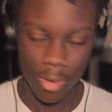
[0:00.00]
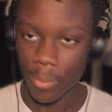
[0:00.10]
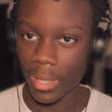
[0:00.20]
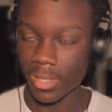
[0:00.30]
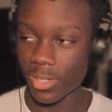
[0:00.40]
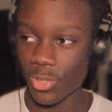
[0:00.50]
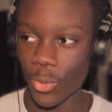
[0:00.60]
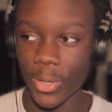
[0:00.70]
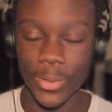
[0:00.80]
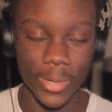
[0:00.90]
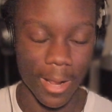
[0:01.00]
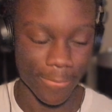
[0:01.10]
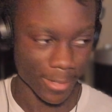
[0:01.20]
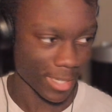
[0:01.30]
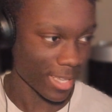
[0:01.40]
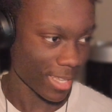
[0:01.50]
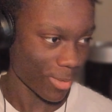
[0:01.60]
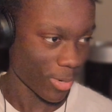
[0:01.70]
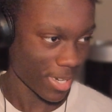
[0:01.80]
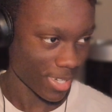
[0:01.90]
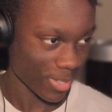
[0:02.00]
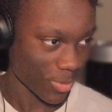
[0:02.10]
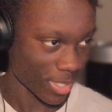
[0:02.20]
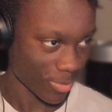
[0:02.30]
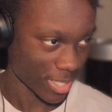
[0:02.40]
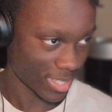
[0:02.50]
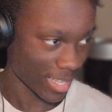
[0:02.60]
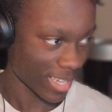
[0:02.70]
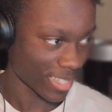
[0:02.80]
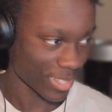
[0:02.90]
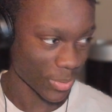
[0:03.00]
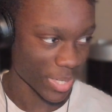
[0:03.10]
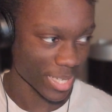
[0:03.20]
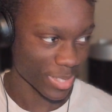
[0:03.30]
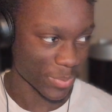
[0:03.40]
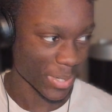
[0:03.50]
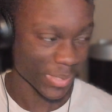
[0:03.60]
make a tutorial and I forget what settings it was, bro? What